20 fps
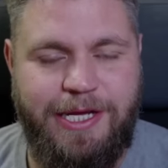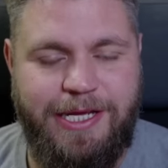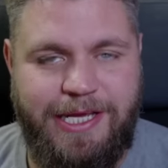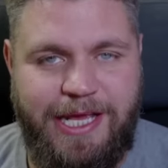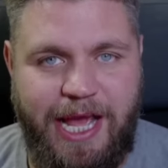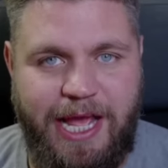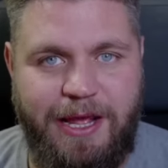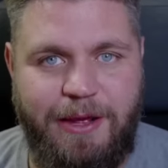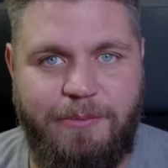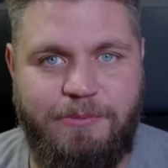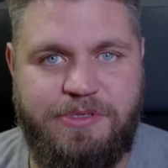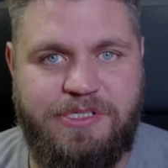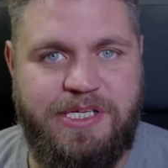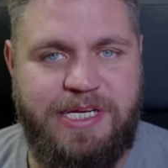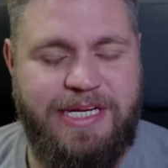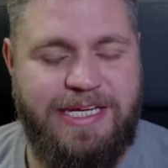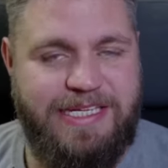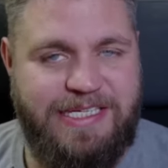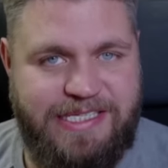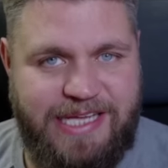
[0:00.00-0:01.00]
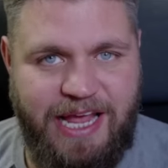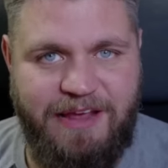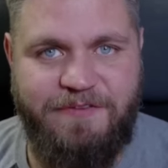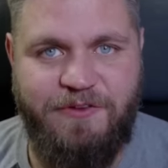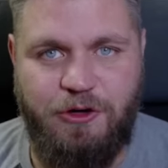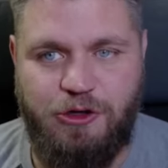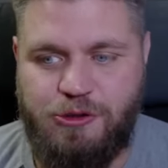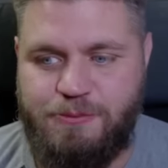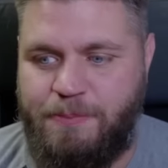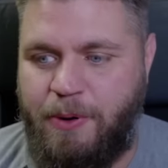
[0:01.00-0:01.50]
games,
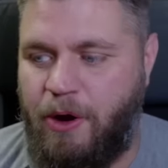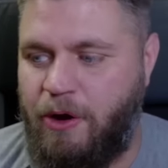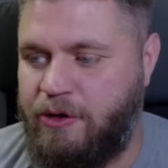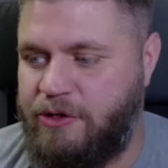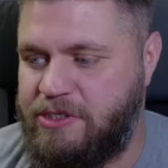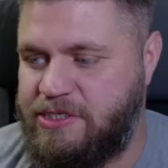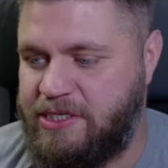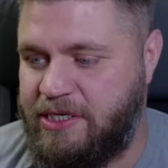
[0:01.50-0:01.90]
saving us points.